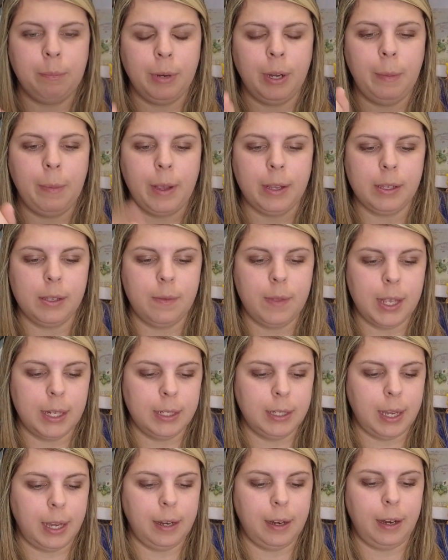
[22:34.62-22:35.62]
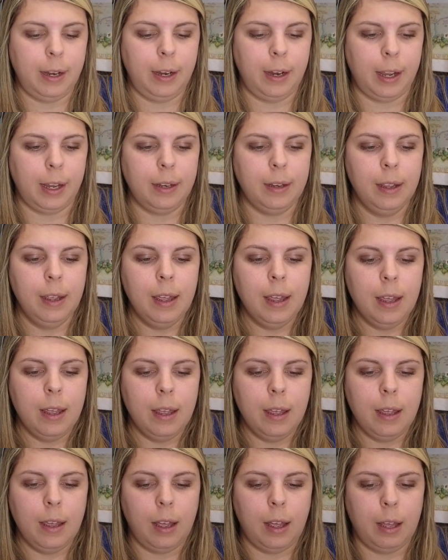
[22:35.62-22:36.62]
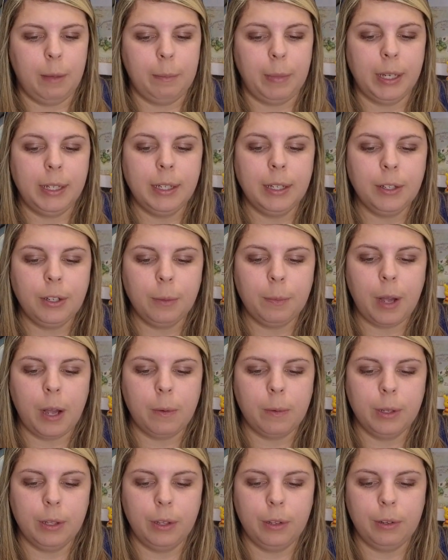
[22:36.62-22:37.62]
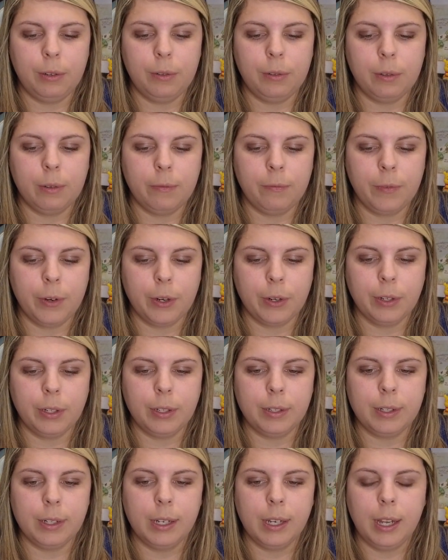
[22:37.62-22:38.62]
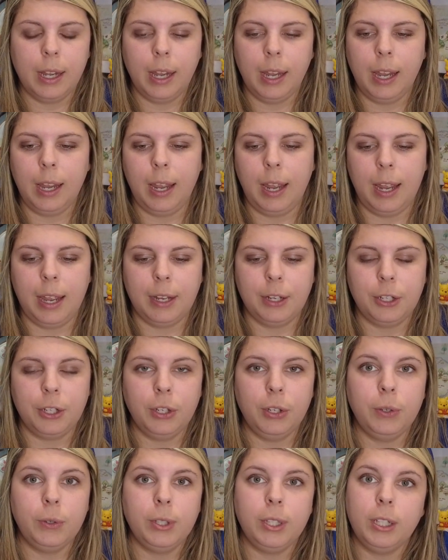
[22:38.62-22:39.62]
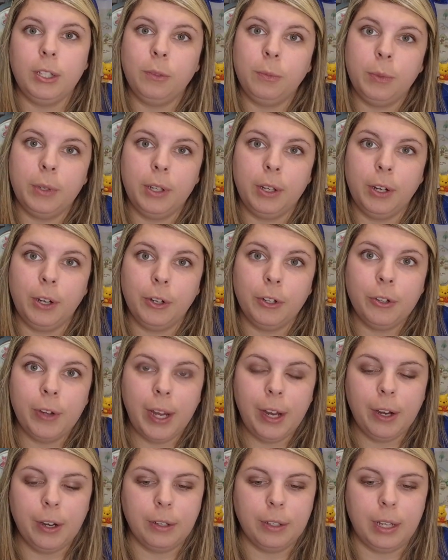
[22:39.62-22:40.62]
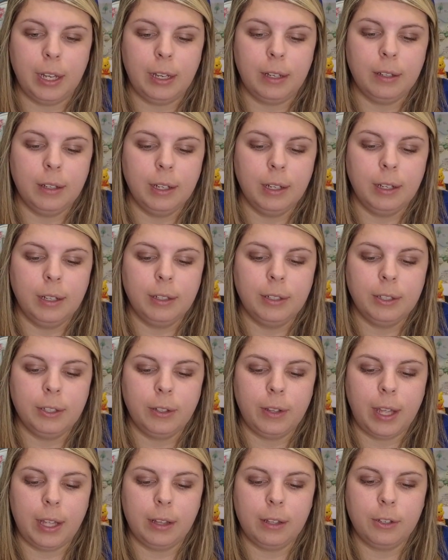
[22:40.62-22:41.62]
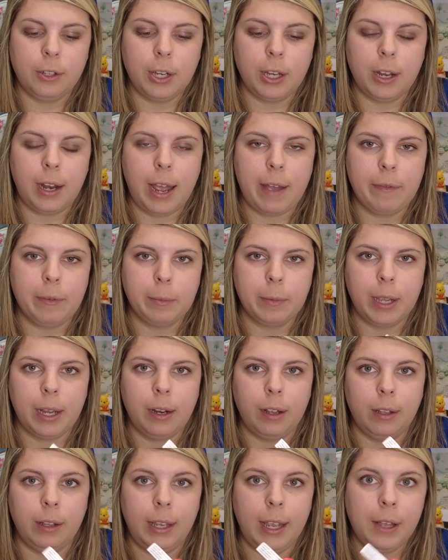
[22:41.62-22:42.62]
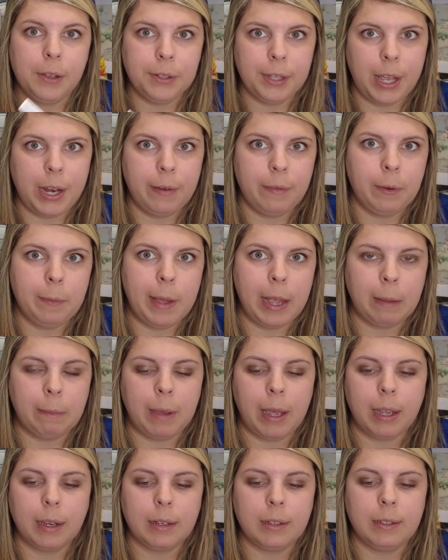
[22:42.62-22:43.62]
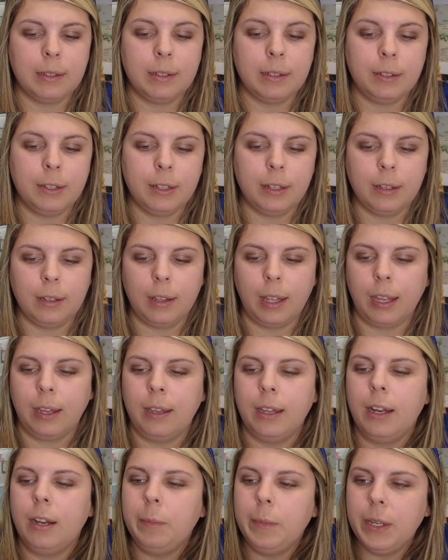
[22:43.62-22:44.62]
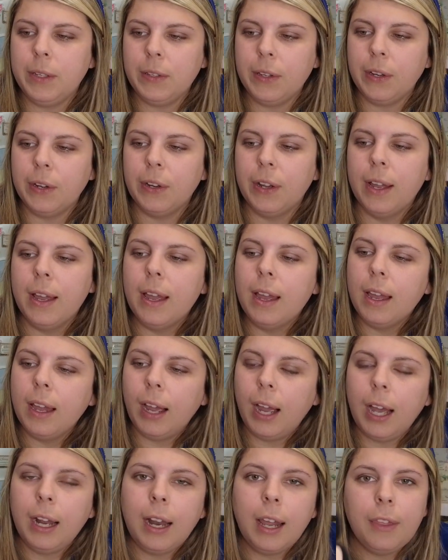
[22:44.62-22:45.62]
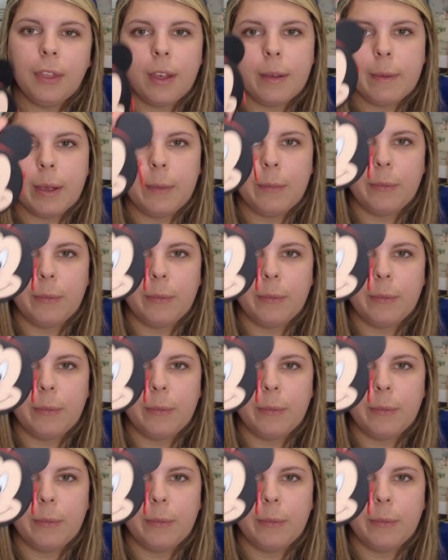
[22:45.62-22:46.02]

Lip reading: pretty positive that's $9.99. My sister bought one though first, and she used it to put her traders in so that she could have them kind of on the outside of her backpack to like get them easier. And I thought my